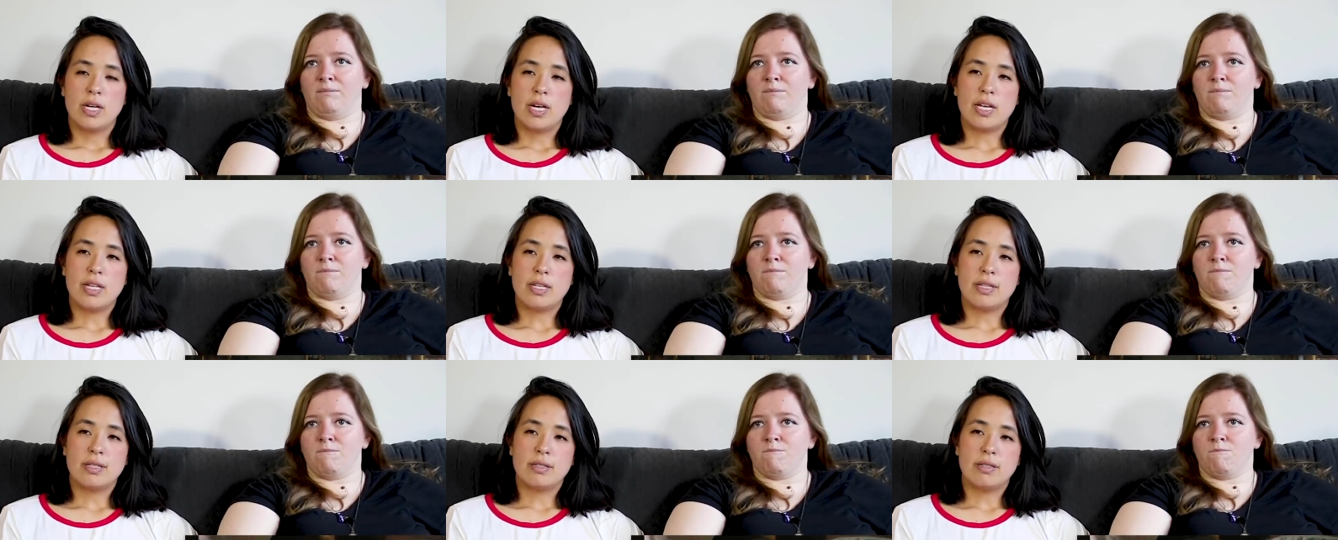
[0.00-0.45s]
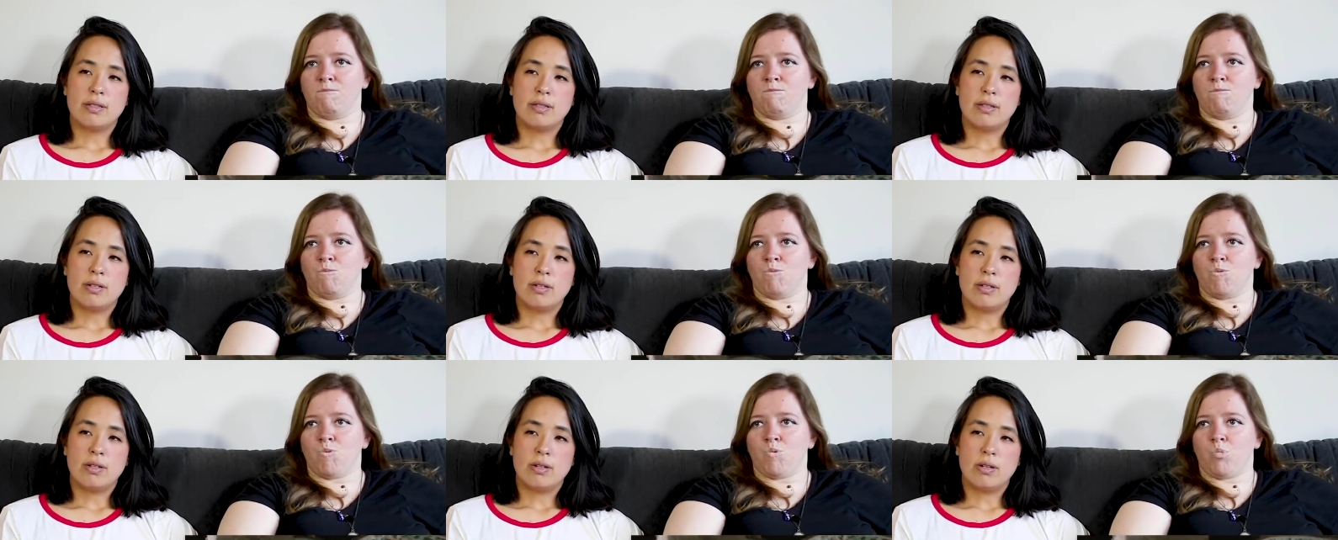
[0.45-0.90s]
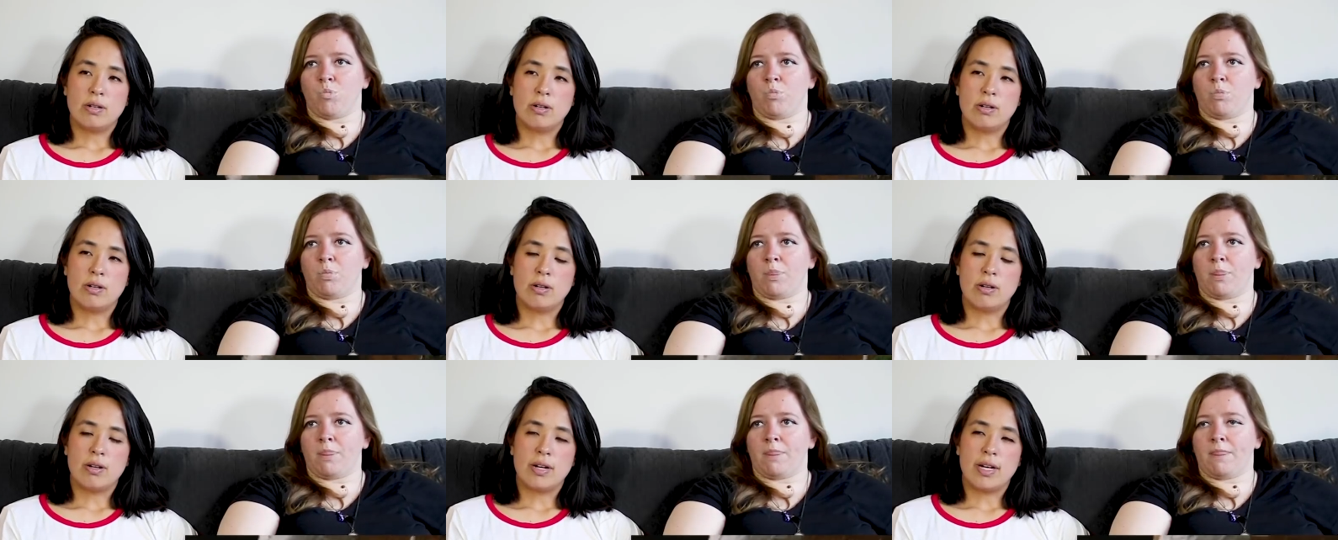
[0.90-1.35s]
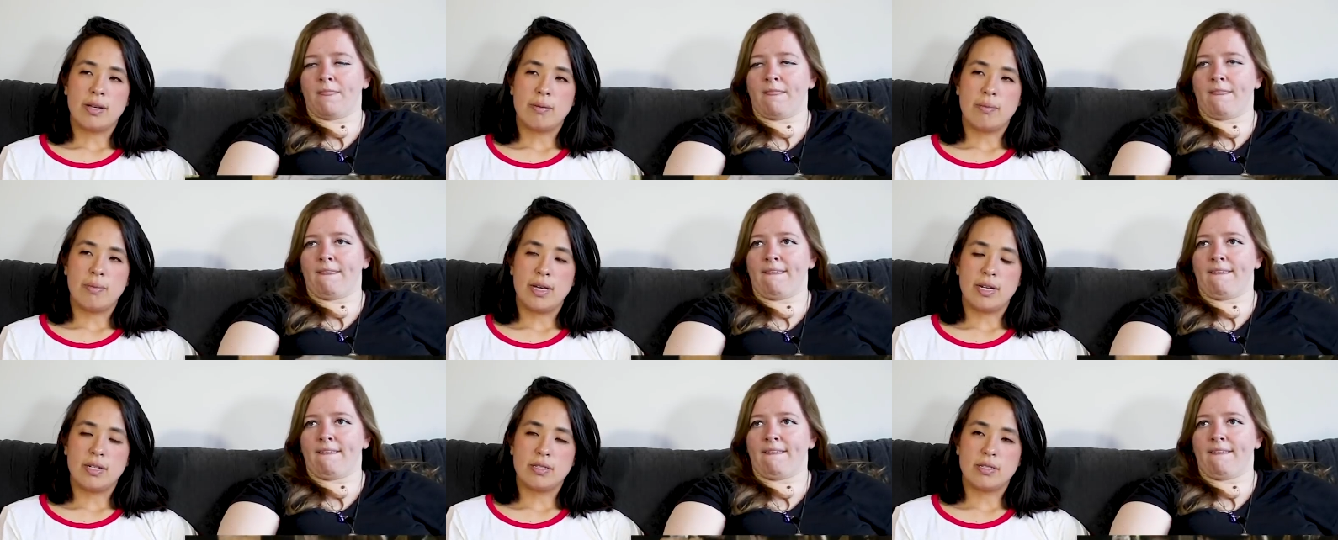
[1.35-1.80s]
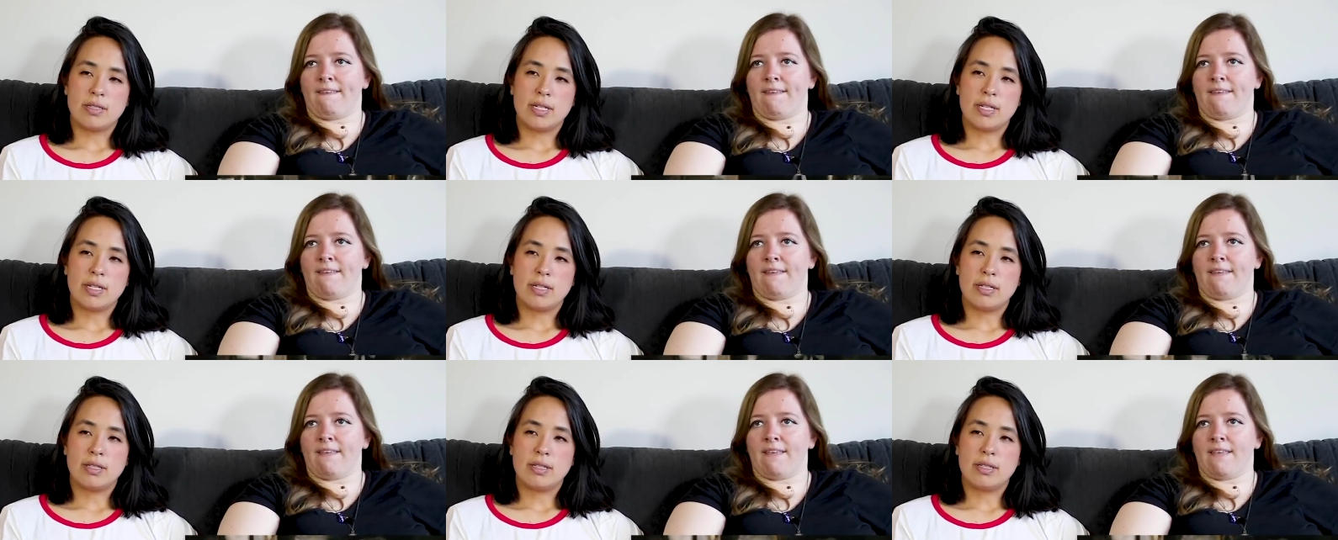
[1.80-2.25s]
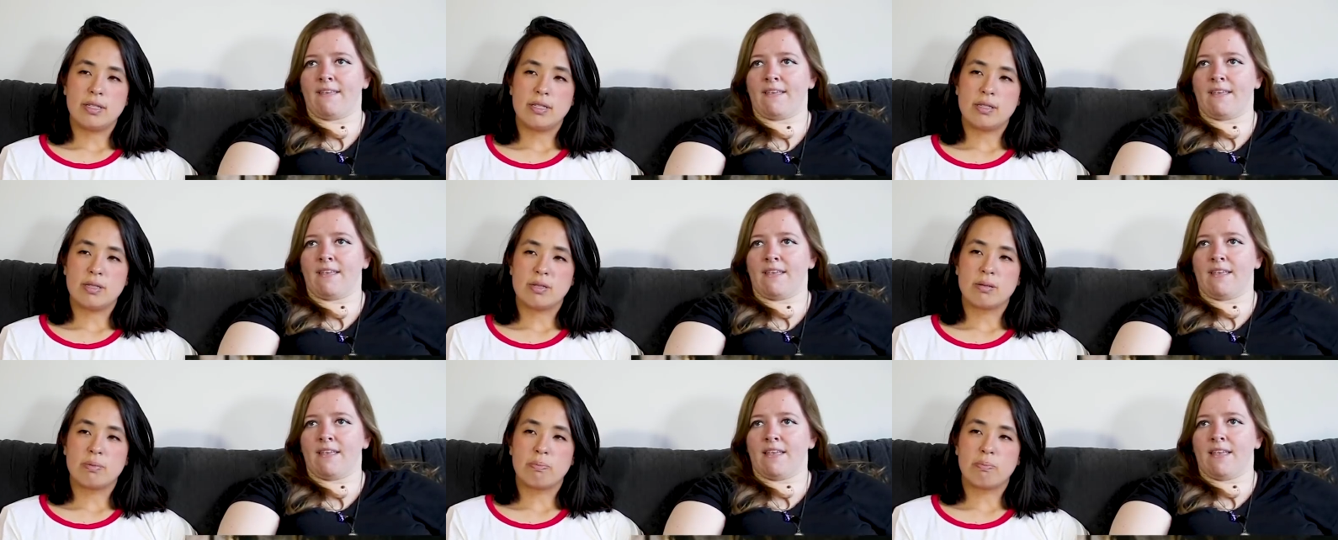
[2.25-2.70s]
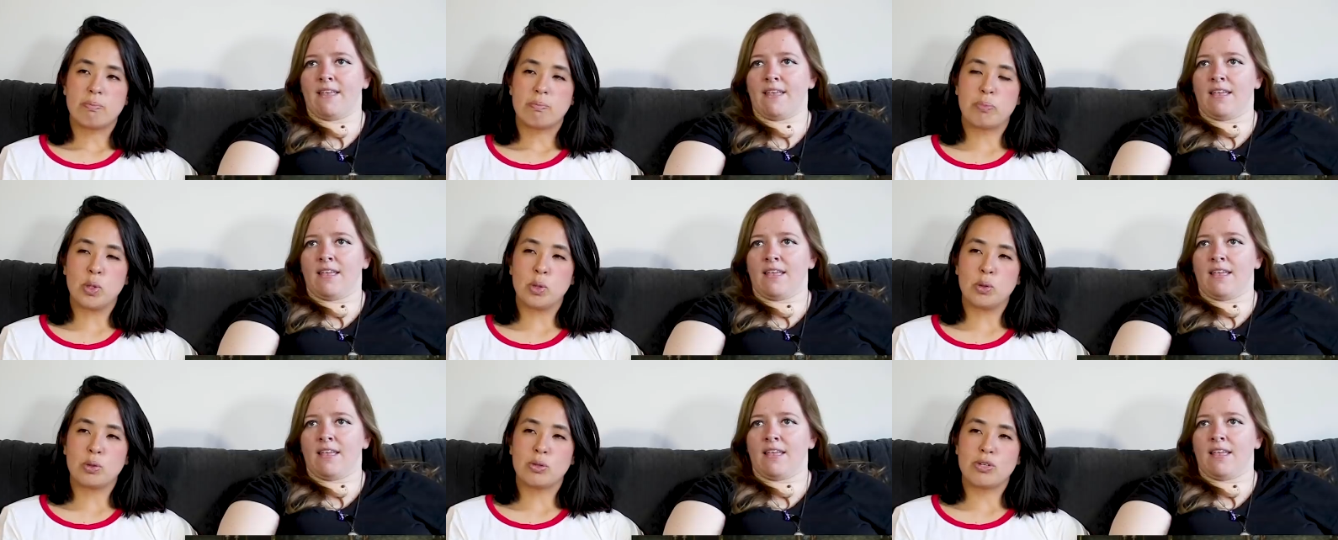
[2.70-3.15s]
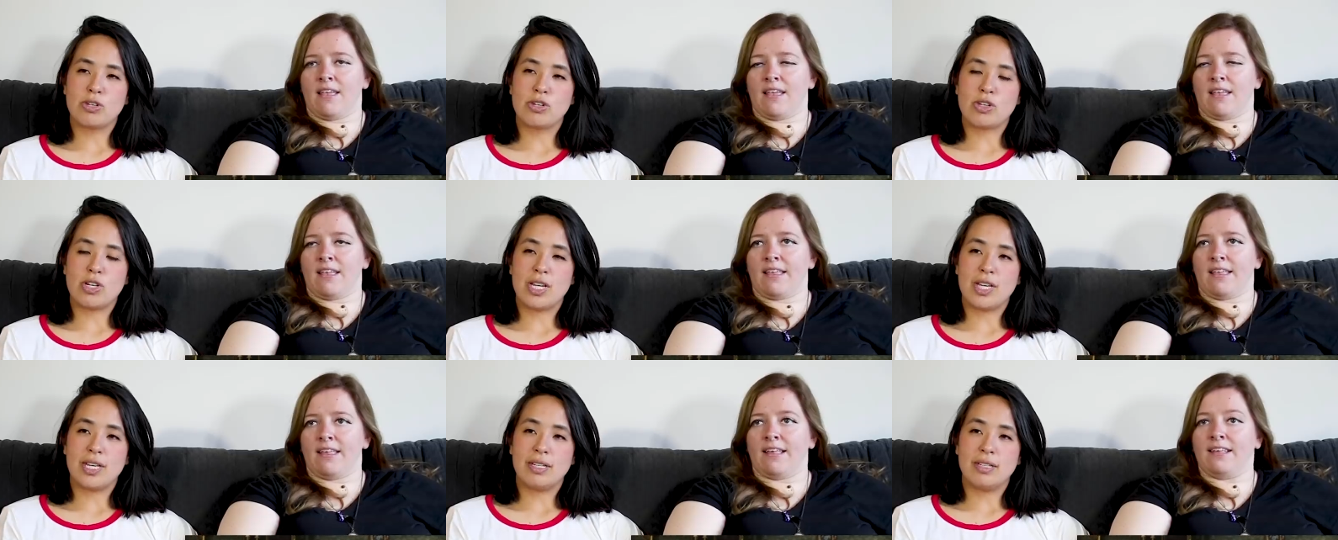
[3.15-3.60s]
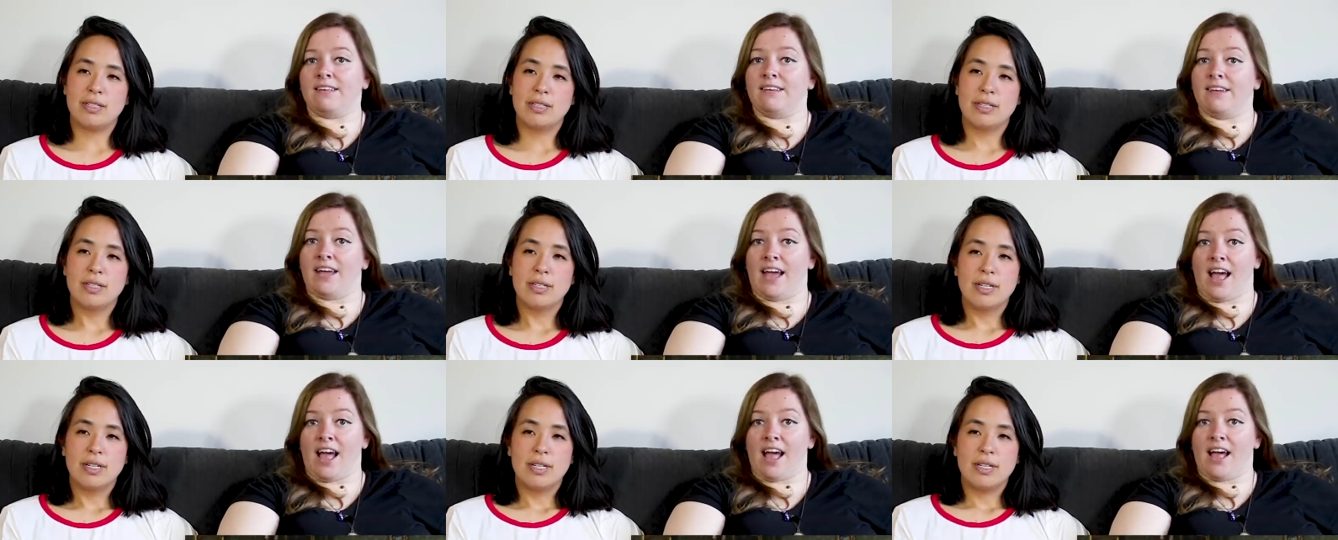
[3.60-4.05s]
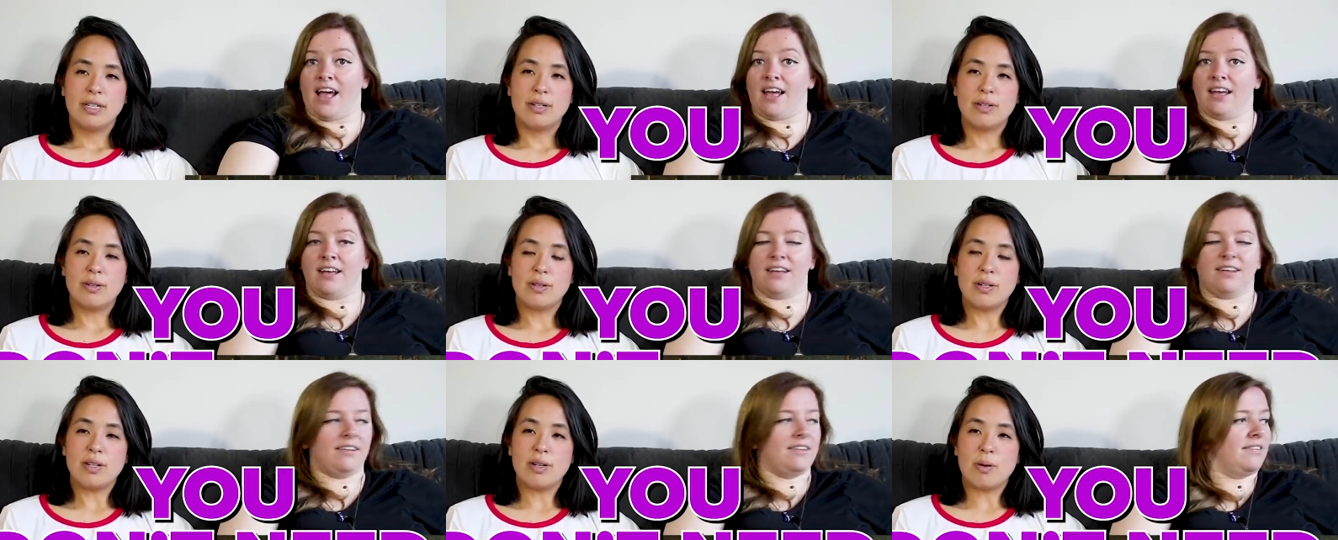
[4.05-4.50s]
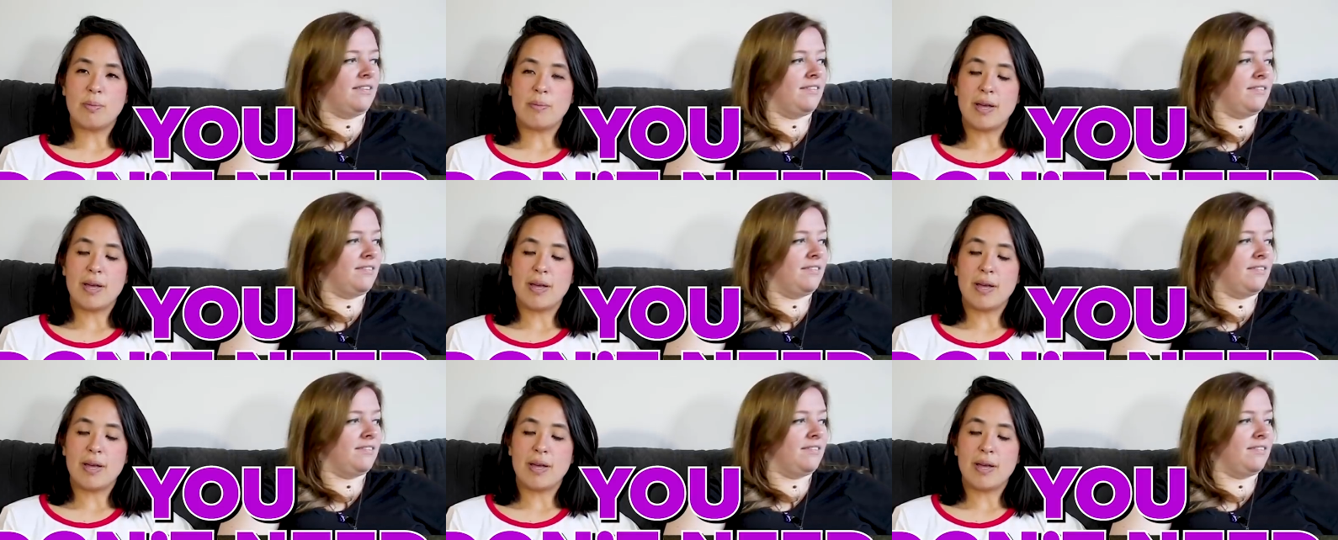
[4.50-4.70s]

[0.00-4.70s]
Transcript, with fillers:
Speaker 1: And her handmaid is like, this is bullshit. Yeah. You don't need no